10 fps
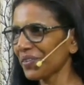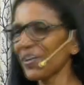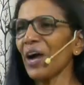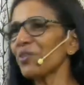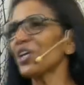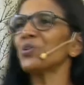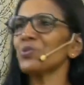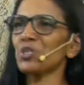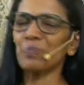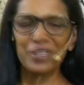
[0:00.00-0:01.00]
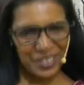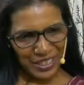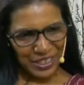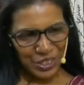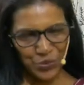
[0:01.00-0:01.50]
We have only two spirits
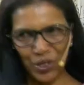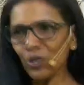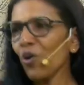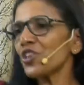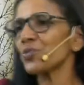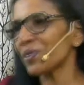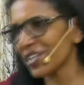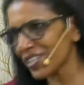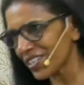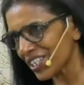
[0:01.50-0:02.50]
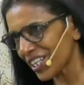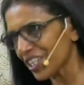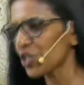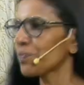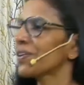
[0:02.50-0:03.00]
in this world, God's spirit and
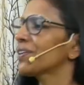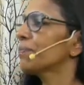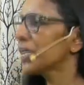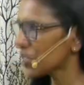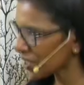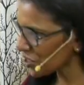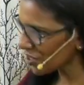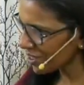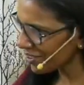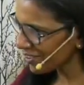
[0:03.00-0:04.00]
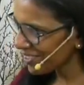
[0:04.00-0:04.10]
Satan's spirit. Please understand,